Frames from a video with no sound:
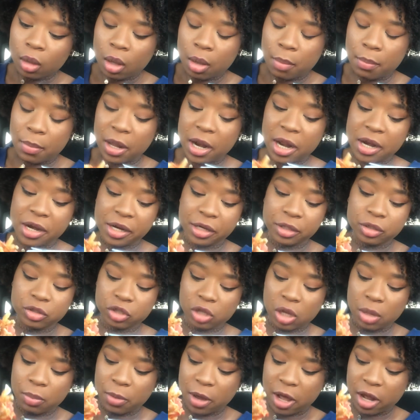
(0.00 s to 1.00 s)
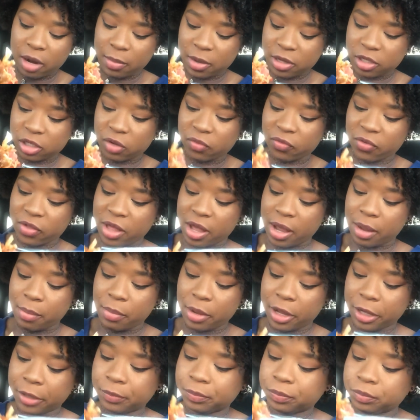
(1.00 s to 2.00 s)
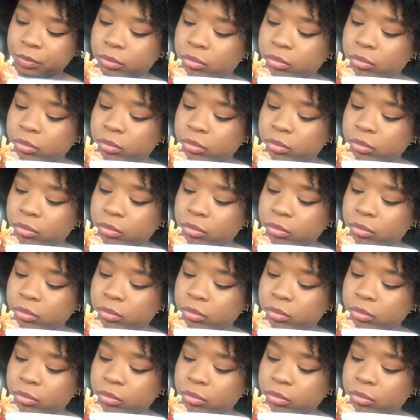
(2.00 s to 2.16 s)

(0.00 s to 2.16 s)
But I didn't, so I'm proud of myself for that. But